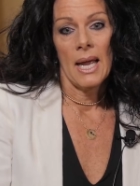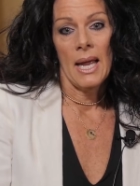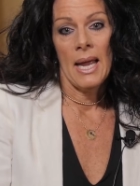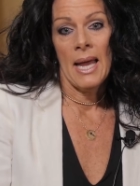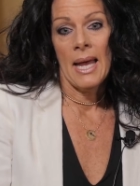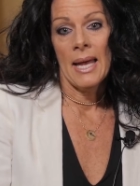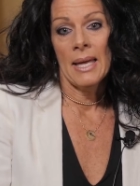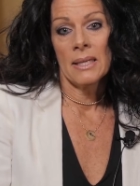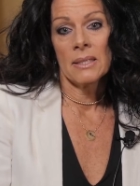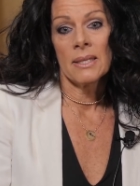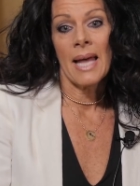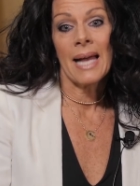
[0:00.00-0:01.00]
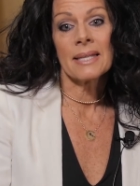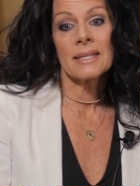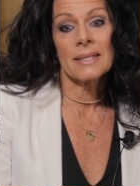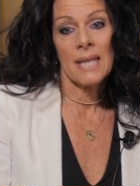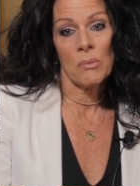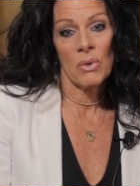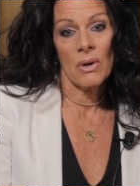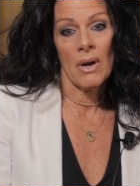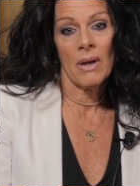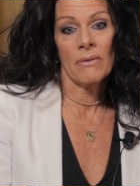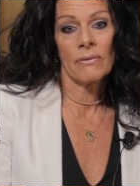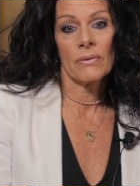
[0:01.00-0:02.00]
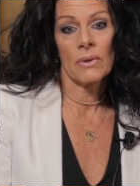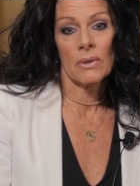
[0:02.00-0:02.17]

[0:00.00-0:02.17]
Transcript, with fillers: And that summer of